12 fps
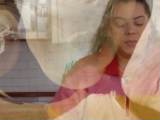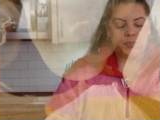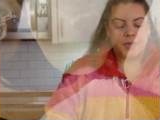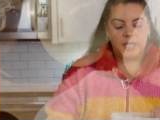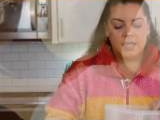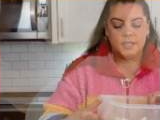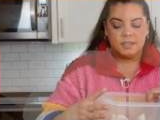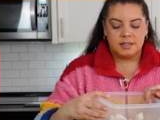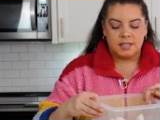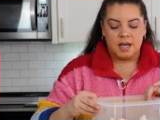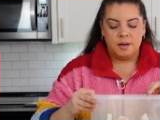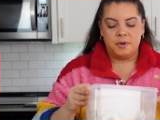big
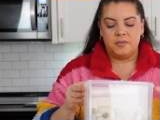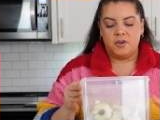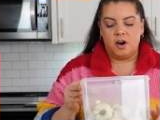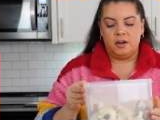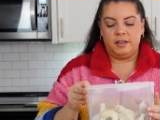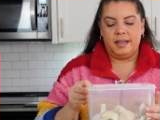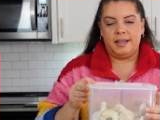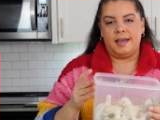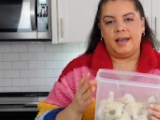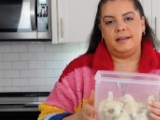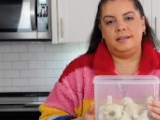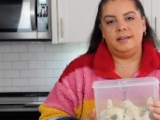tub of garlic,
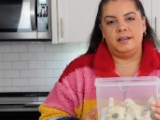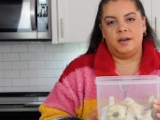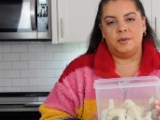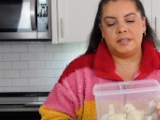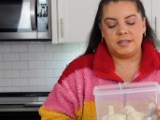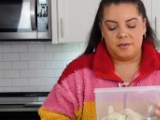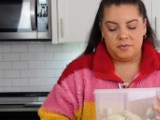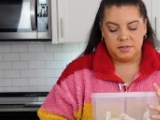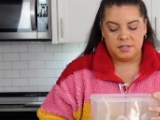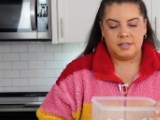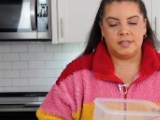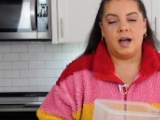and you know, it's not full
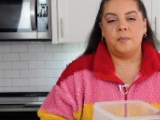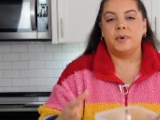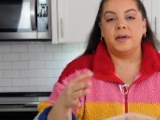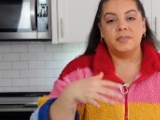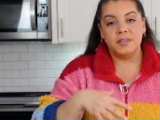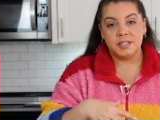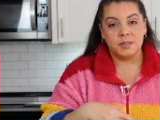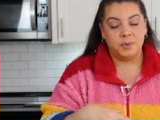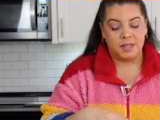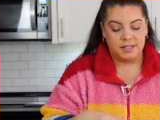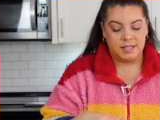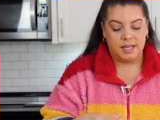to the top, but this is
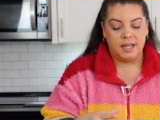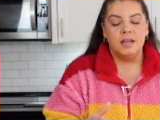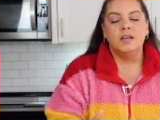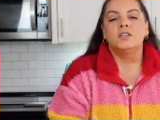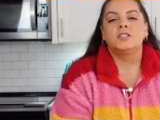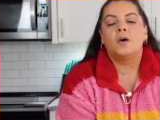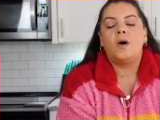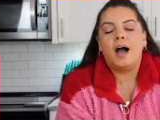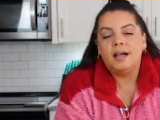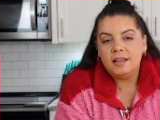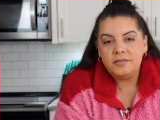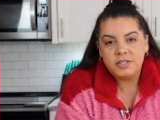plenty. So
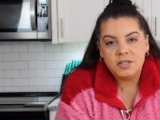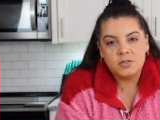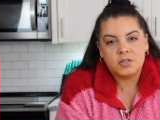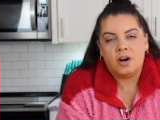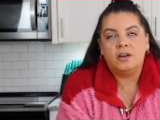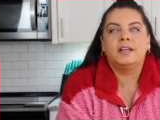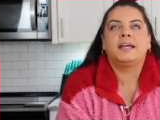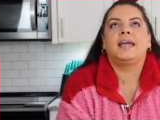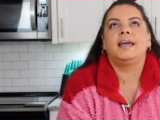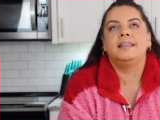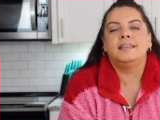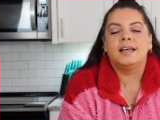I love to use garlic
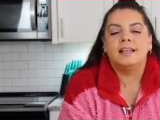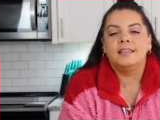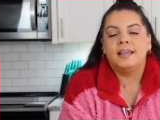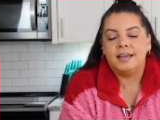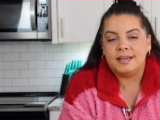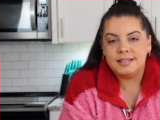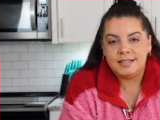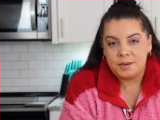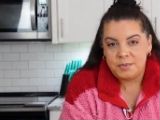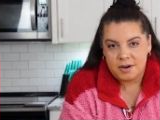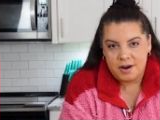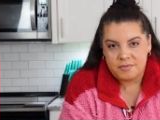in like
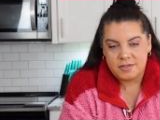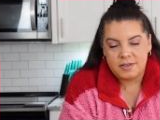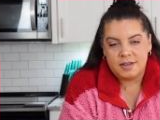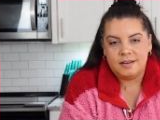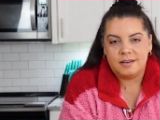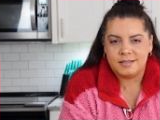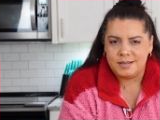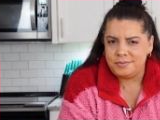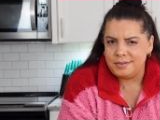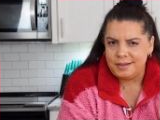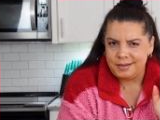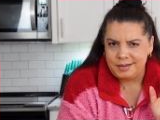damn near everything except
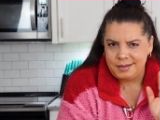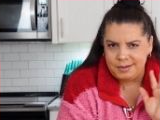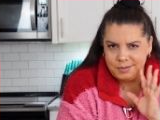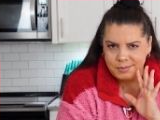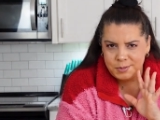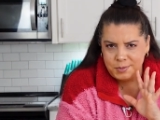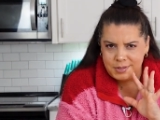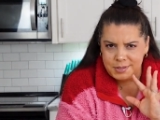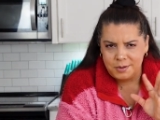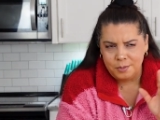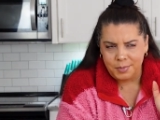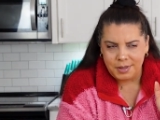for like, you know, sweets
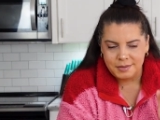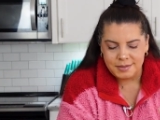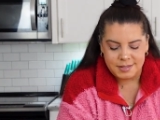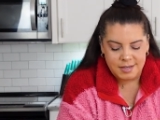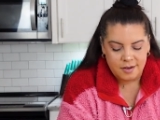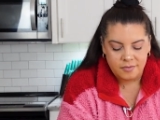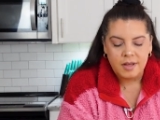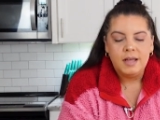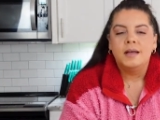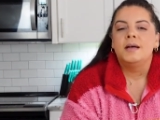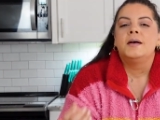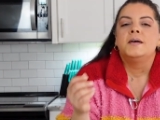and oatmeal and stuff.
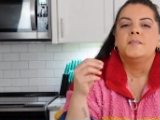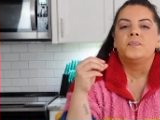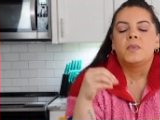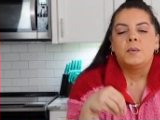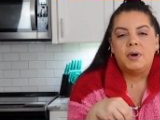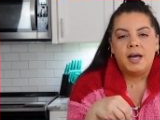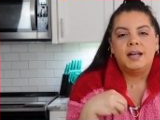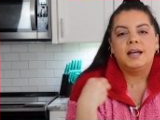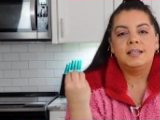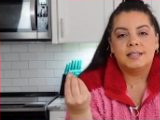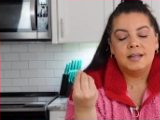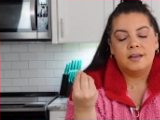But
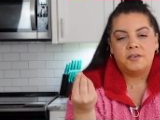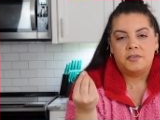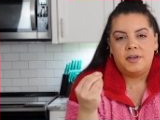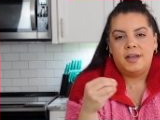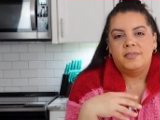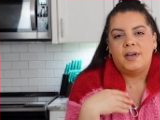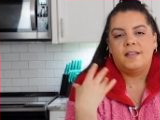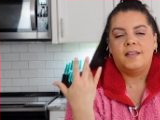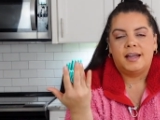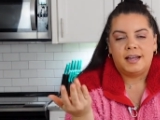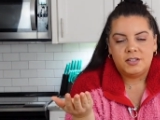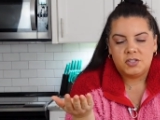it's another thing that
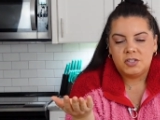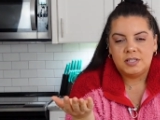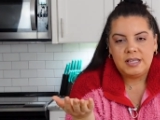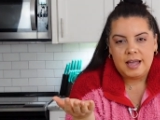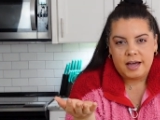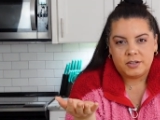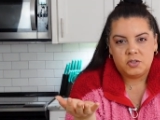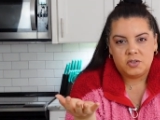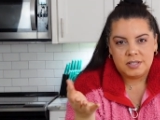like, it's just the extra